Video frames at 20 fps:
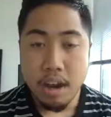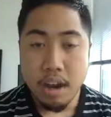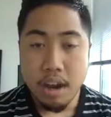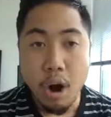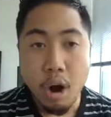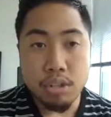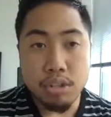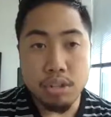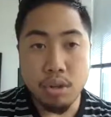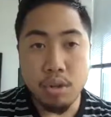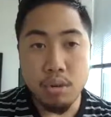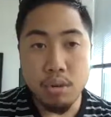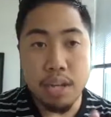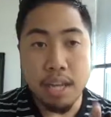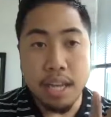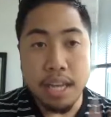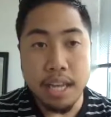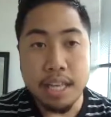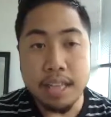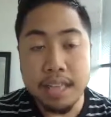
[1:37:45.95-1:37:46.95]
Also,
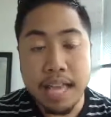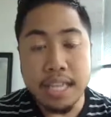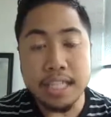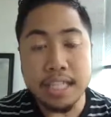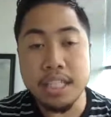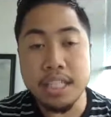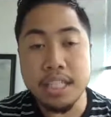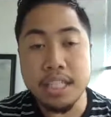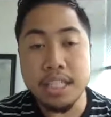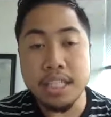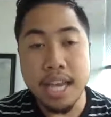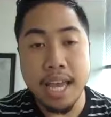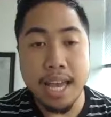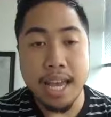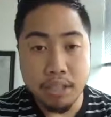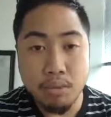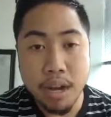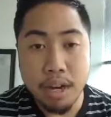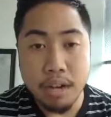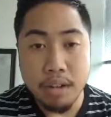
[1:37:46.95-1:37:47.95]
in that chat
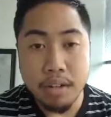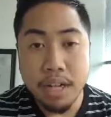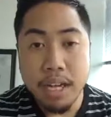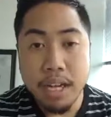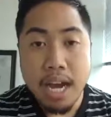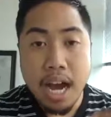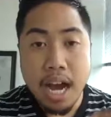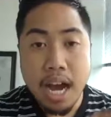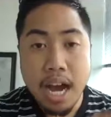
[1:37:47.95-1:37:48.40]
as well,